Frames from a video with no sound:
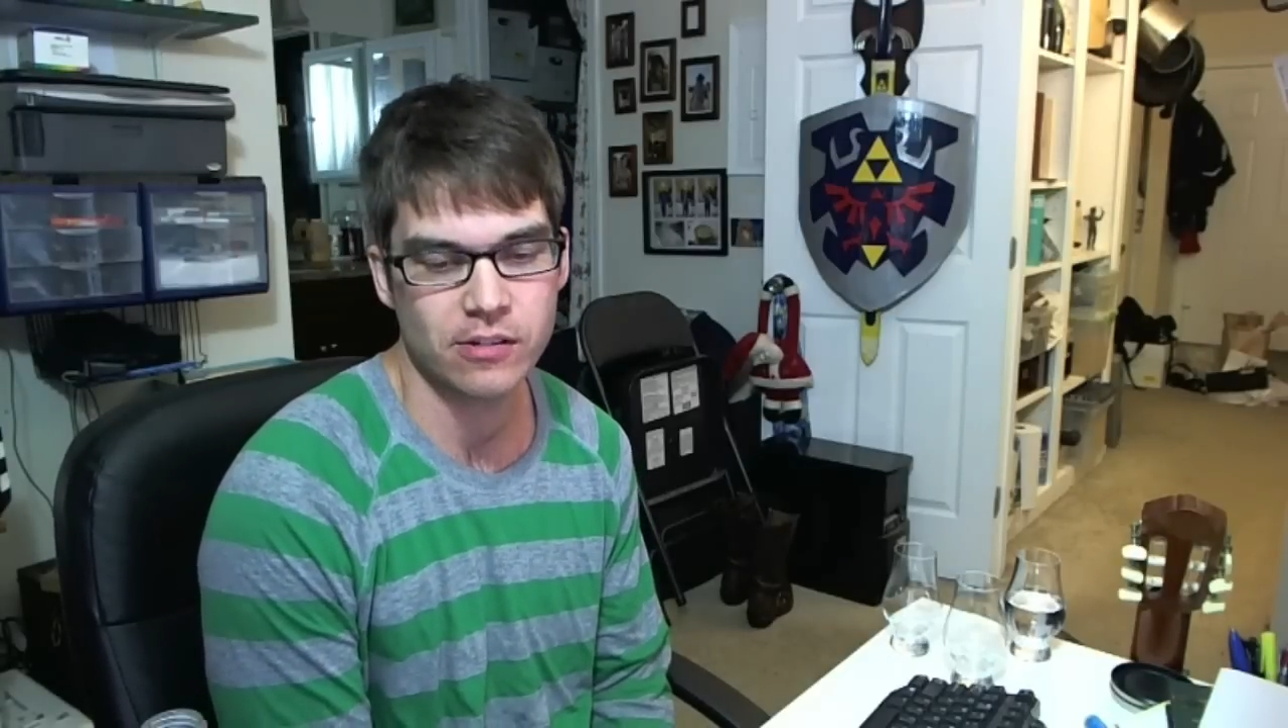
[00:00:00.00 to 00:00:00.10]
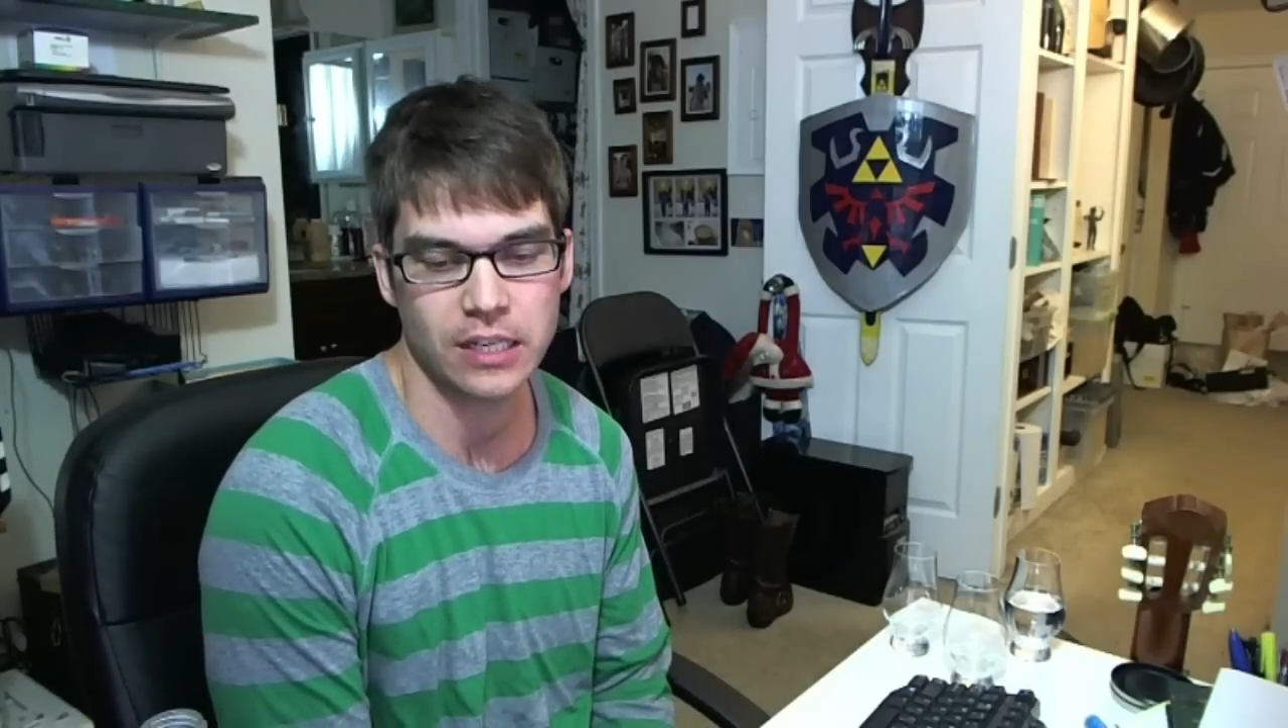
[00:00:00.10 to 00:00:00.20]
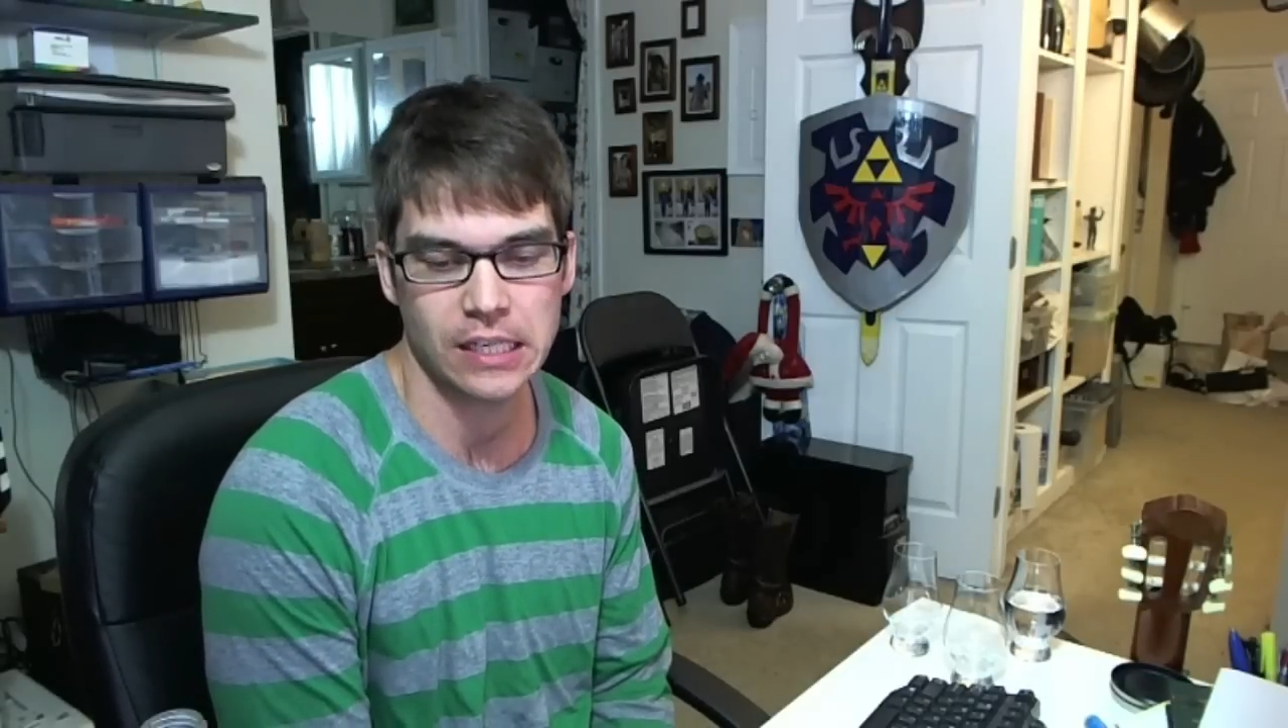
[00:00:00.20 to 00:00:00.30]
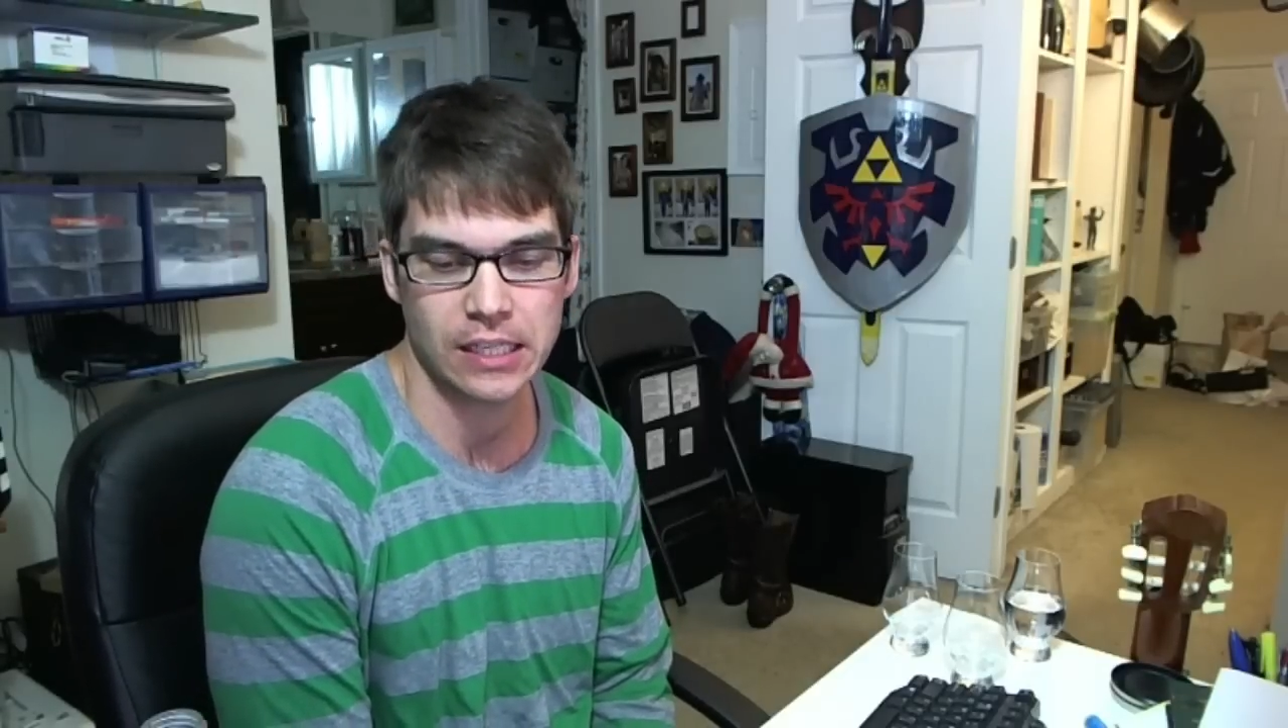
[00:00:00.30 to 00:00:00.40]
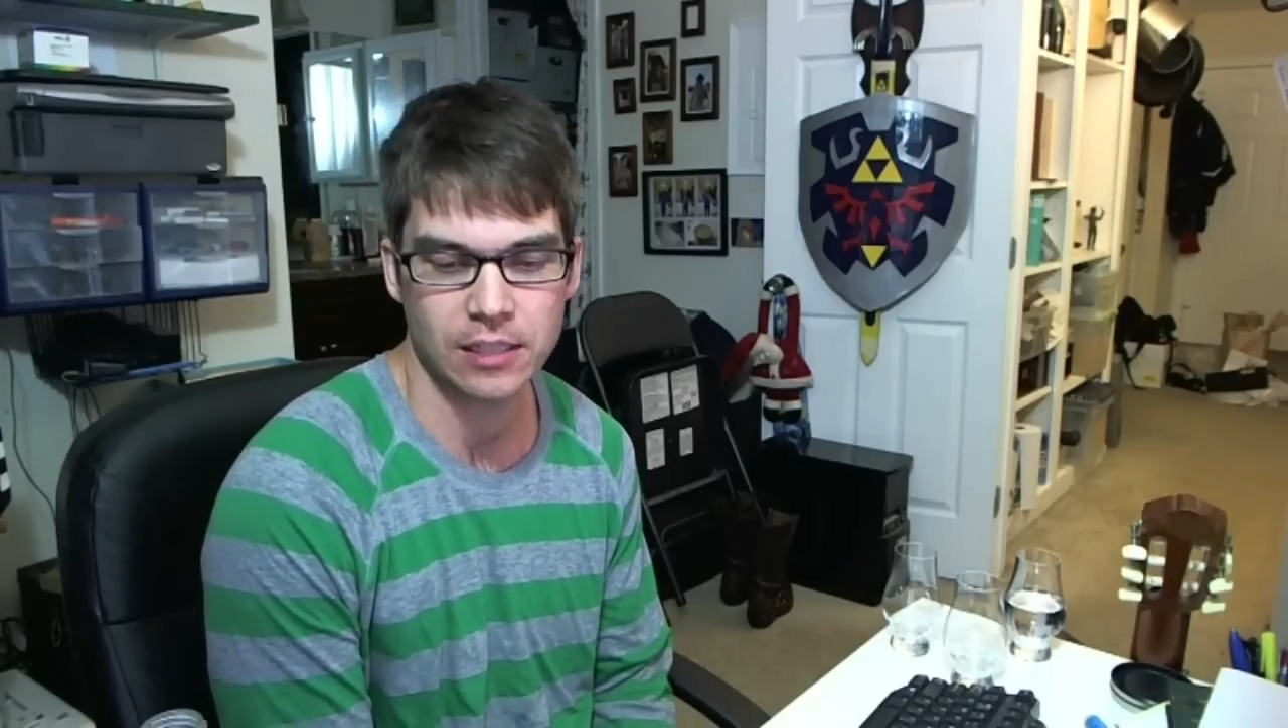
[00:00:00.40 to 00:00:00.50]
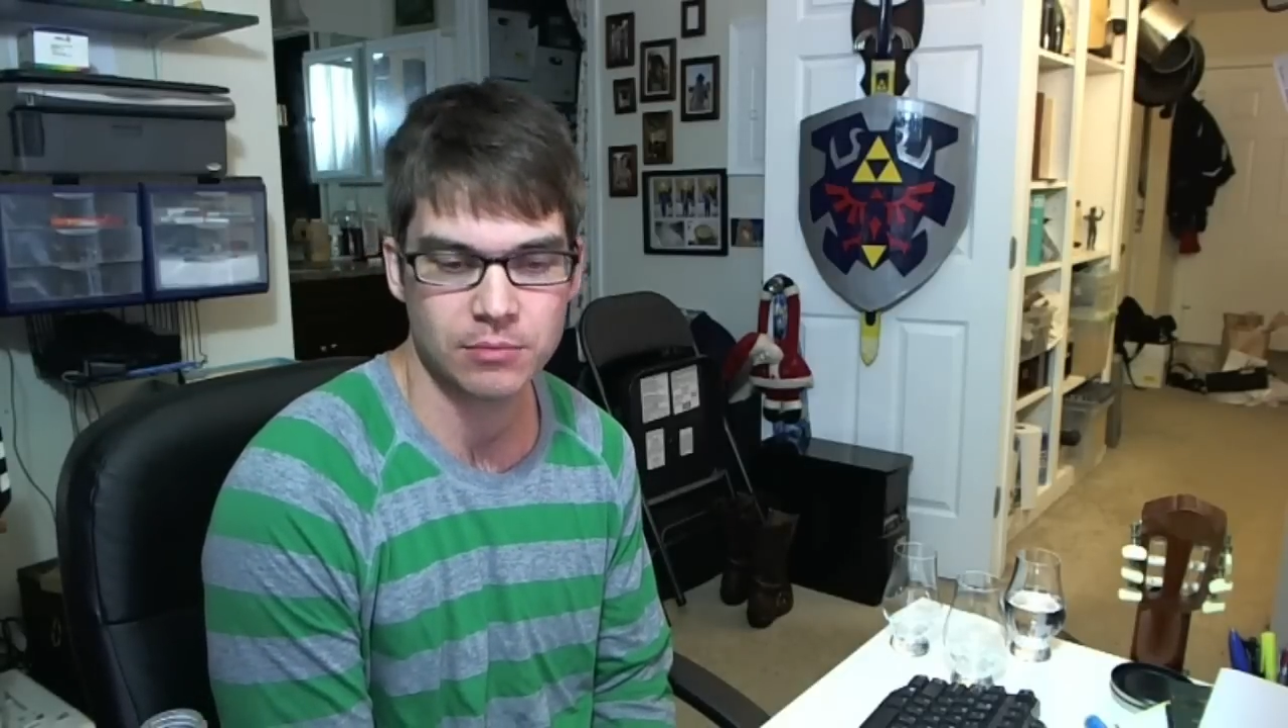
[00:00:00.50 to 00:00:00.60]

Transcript: uh,